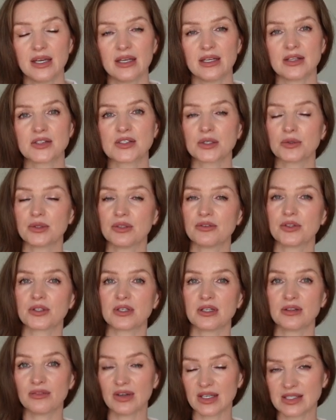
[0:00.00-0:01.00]
And so, if you're
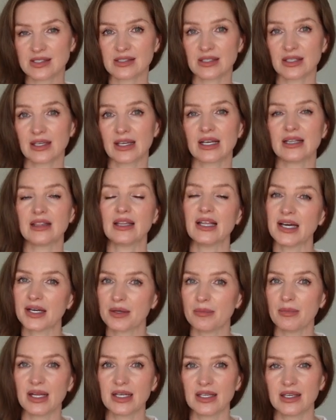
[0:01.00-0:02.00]
investing a lot
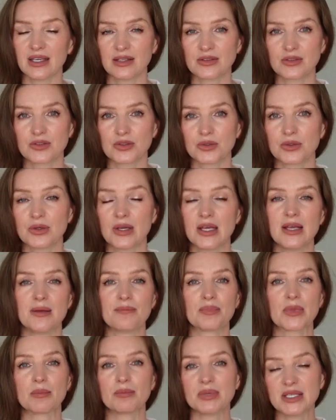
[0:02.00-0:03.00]
of money into
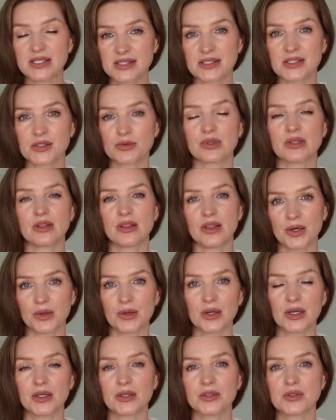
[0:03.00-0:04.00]
pieces with
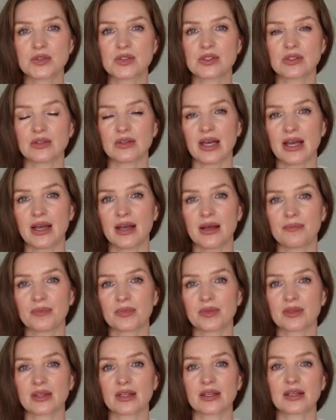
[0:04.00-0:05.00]
logos,
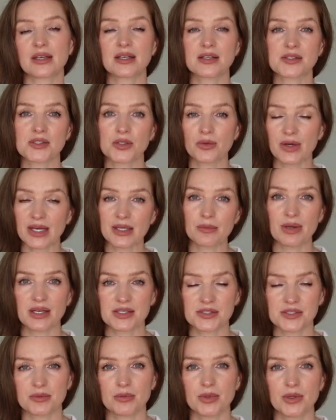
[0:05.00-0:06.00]
it is quite
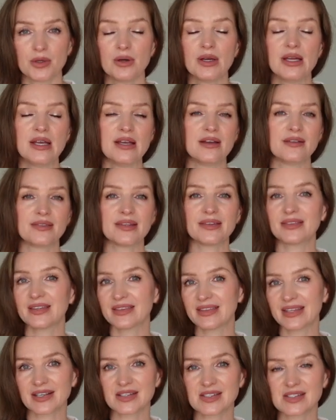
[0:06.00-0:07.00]
possible that the
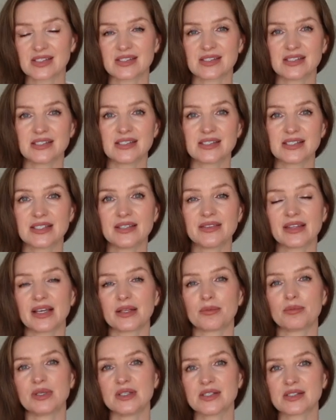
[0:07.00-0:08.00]
next season
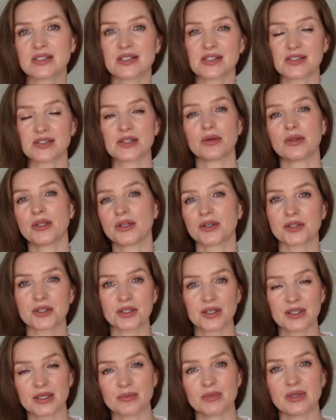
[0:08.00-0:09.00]
that piece is no longer
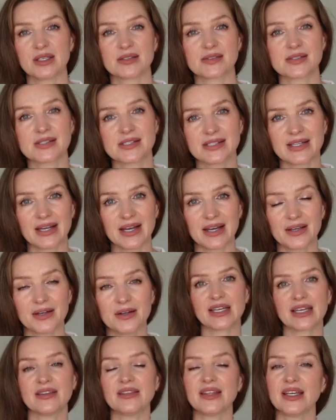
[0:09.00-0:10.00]
going to be in style,
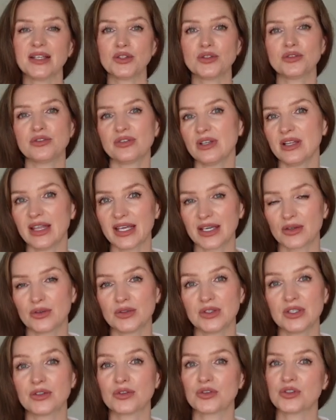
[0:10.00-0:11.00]
and then you feel like you
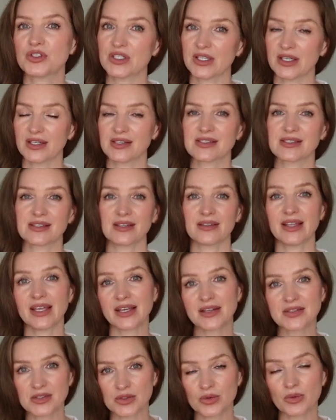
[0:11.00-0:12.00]
need to chase the
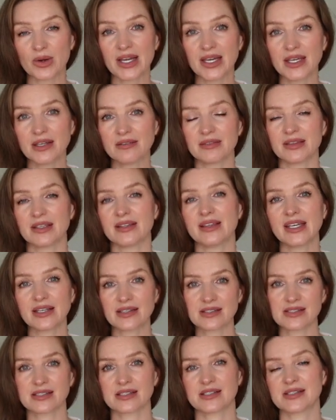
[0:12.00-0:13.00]
next wave, the
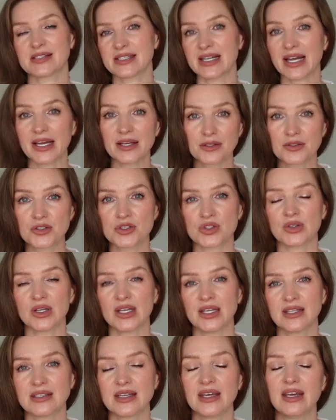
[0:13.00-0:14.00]
next style
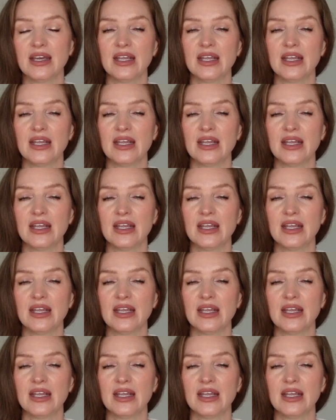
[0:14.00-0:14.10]
trend,